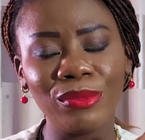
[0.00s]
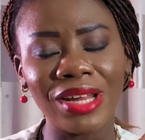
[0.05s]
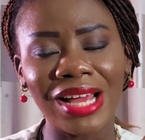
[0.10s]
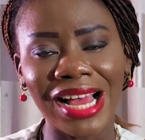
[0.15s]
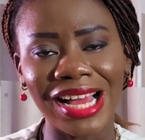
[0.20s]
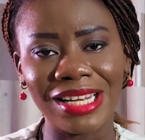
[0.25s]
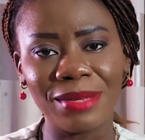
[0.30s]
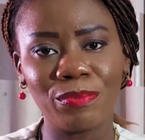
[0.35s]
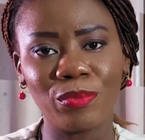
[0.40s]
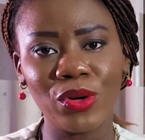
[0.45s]

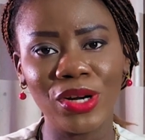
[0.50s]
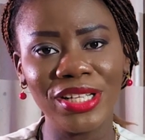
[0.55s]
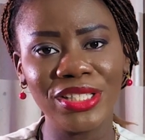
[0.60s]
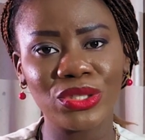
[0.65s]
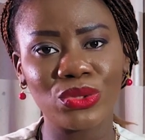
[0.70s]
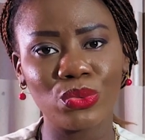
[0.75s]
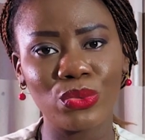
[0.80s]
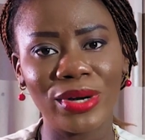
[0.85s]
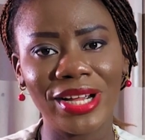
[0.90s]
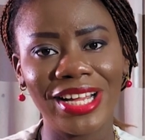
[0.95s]
at the point
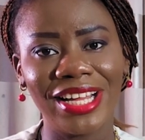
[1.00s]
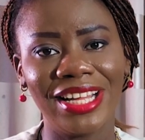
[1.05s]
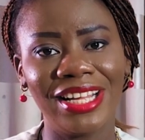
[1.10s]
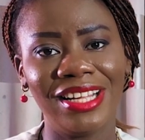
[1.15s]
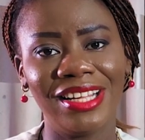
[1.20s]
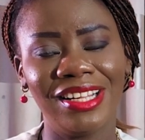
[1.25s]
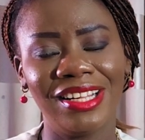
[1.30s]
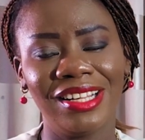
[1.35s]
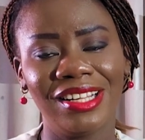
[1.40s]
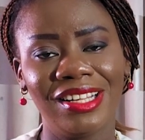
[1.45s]
where
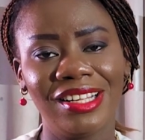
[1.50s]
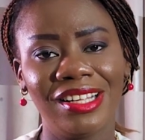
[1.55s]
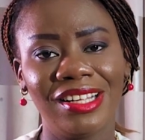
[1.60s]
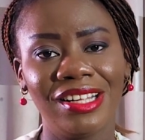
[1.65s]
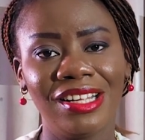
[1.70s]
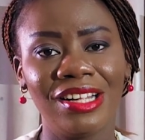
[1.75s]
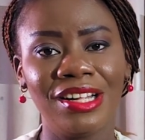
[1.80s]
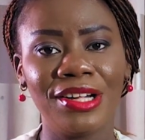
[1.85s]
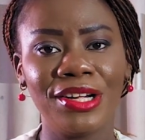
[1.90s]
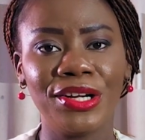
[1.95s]

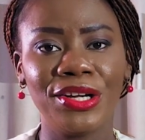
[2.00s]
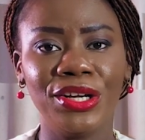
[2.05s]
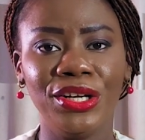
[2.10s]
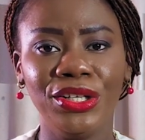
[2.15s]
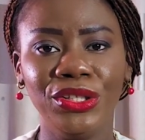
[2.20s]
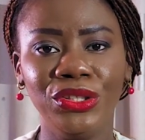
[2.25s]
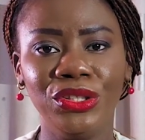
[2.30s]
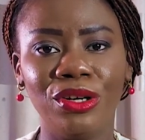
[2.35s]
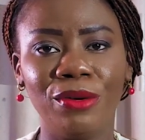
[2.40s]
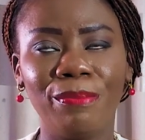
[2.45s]

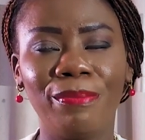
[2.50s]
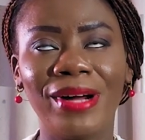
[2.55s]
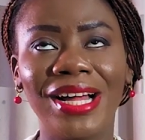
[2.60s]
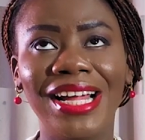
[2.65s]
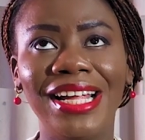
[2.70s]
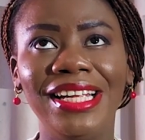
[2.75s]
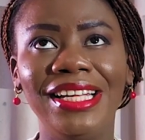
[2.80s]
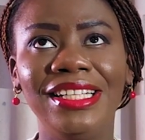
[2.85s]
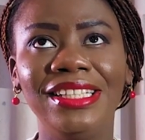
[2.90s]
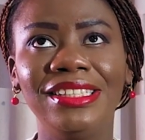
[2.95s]
you're
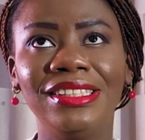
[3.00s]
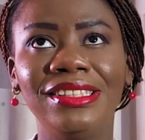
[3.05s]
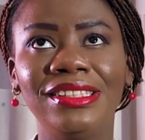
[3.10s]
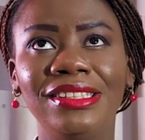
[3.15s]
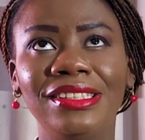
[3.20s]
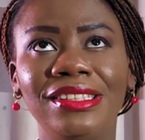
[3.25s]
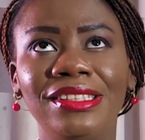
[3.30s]
buying,